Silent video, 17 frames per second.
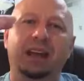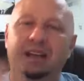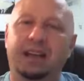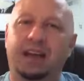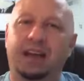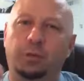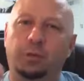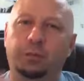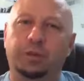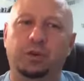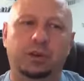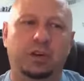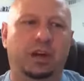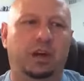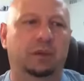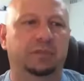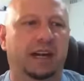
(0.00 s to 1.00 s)
help you
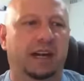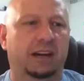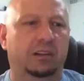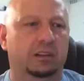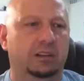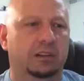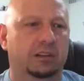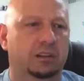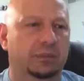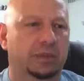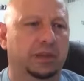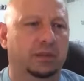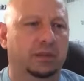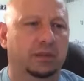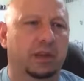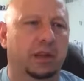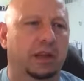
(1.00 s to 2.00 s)
calm down a little bit,
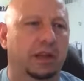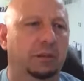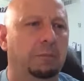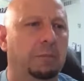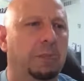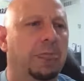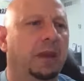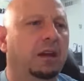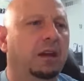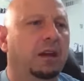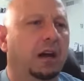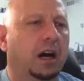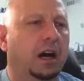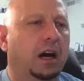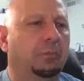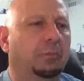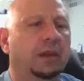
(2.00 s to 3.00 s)
okay?
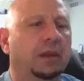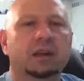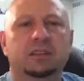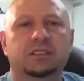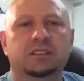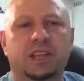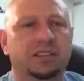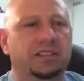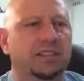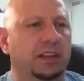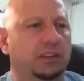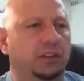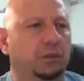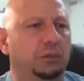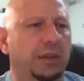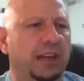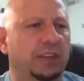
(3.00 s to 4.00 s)
Um, Cynthia,
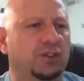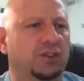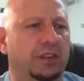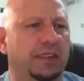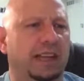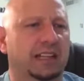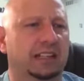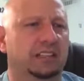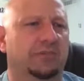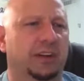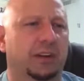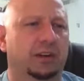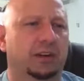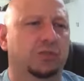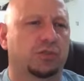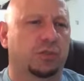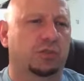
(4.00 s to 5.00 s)
you mentioned that is
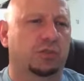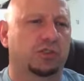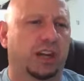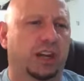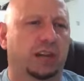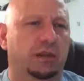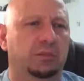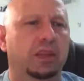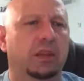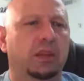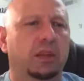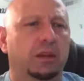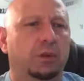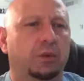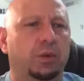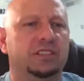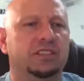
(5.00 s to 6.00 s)
very true, James.
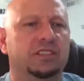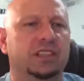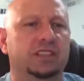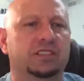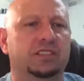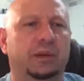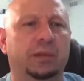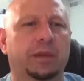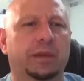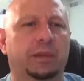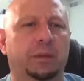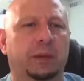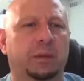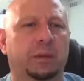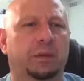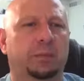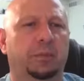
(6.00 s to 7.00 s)
We see so many
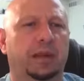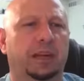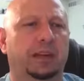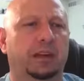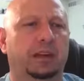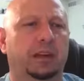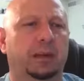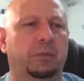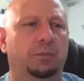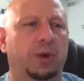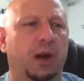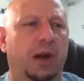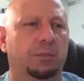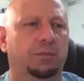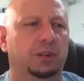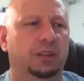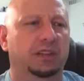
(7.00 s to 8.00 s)
people being
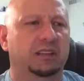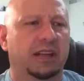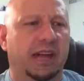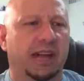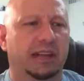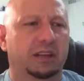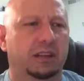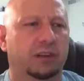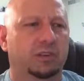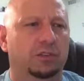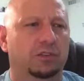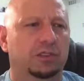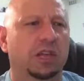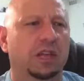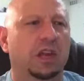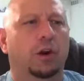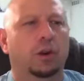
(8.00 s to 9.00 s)
improperly
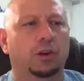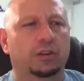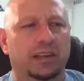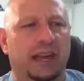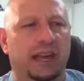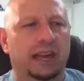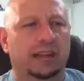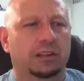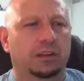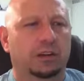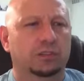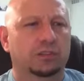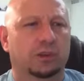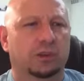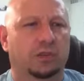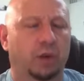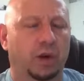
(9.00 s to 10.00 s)
diagnosed or diagnosed
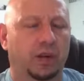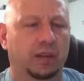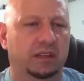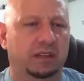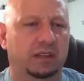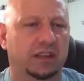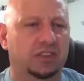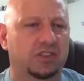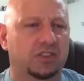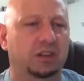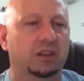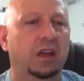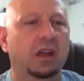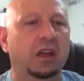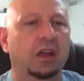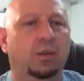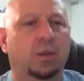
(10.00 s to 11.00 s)
with one condition
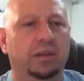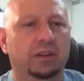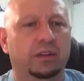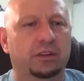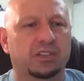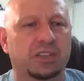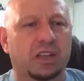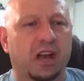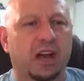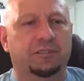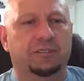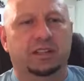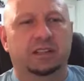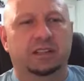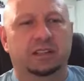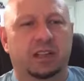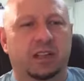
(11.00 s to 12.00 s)
when there is
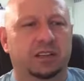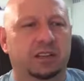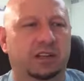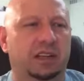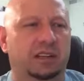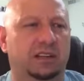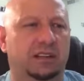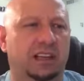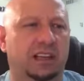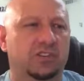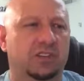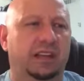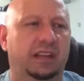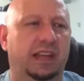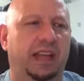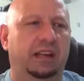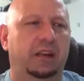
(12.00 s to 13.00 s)
often another
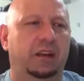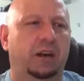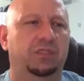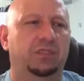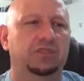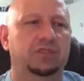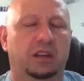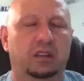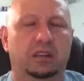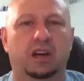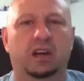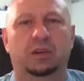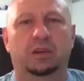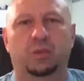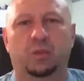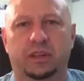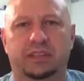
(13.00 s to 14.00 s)
condition that goes
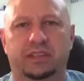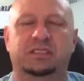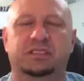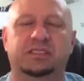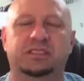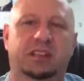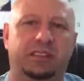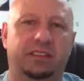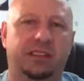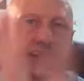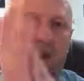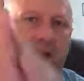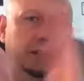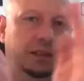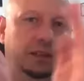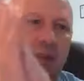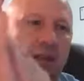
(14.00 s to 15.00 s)
along with it. Cynthia,
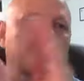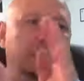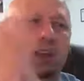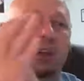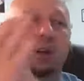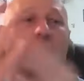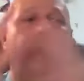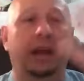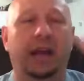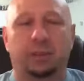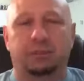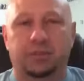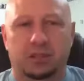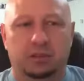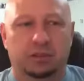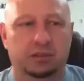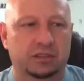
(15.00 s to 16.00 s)
you are
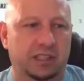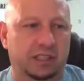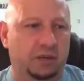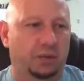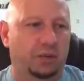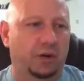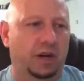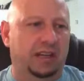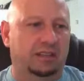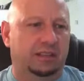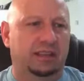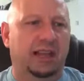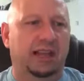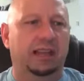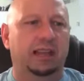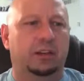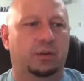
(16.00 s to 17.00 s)
absolutely correct, and
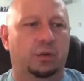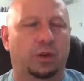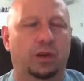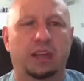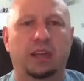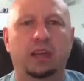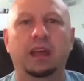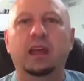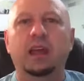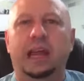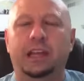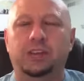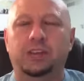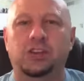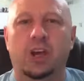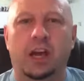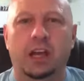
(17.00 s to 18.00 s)
I agree. And
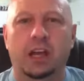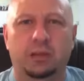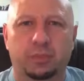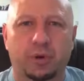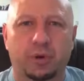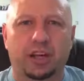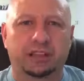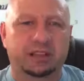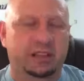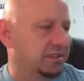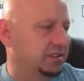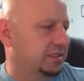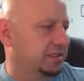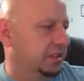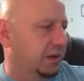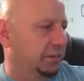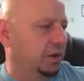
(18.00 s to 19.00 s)
Shauna brought this
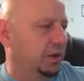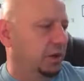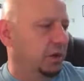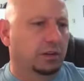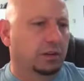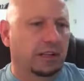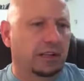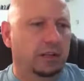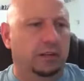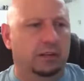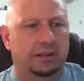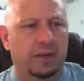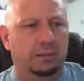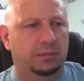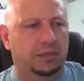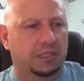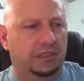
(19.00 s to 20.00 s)
up earlier, and
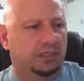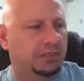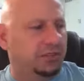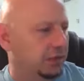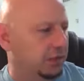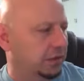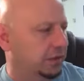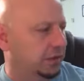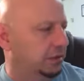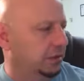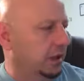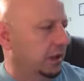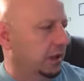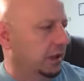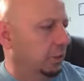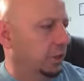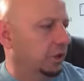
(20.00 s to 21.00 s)
Emily too,
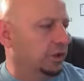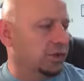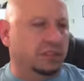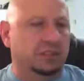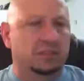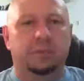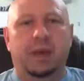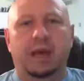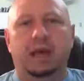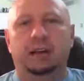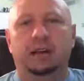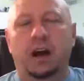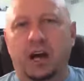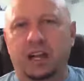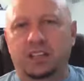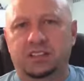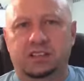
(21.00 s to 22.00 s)
which has been
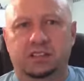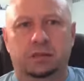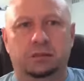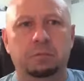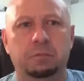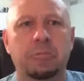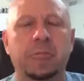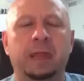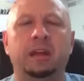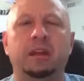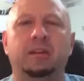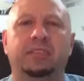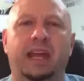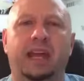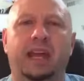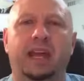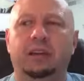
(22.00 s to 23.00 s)
awesome.
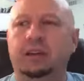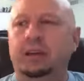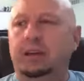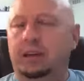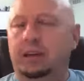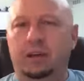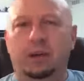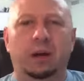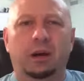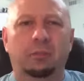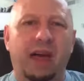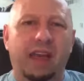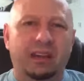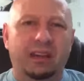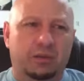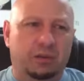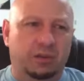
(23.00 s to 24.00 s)
That you know, a
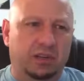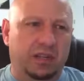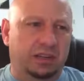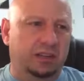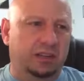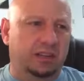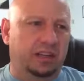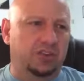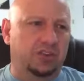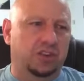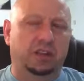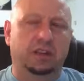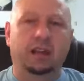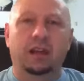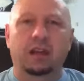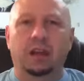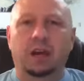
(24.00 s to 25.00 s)
medical condition,
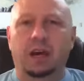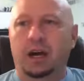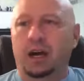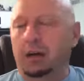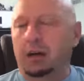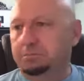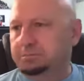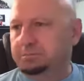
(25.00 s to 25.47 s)
um,